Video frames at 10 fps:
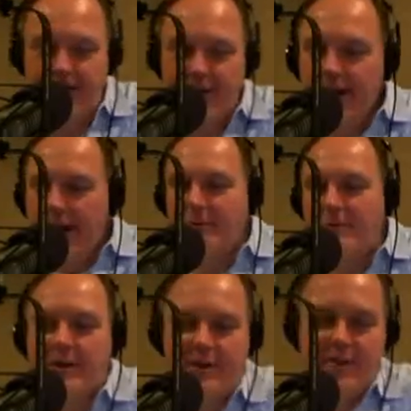I mean,
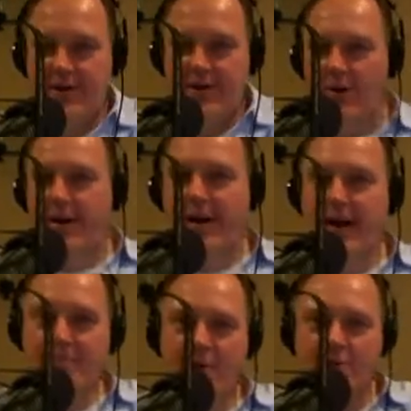we don't even know, right? I
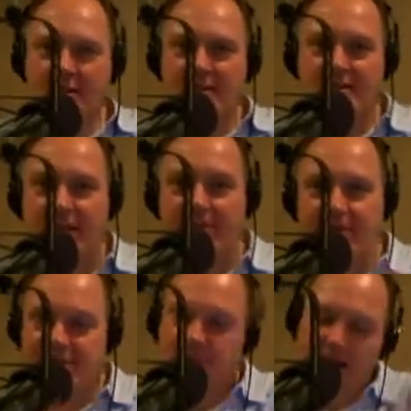mean, most of the stuff.
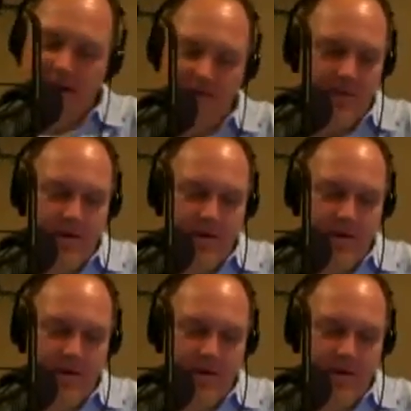This is what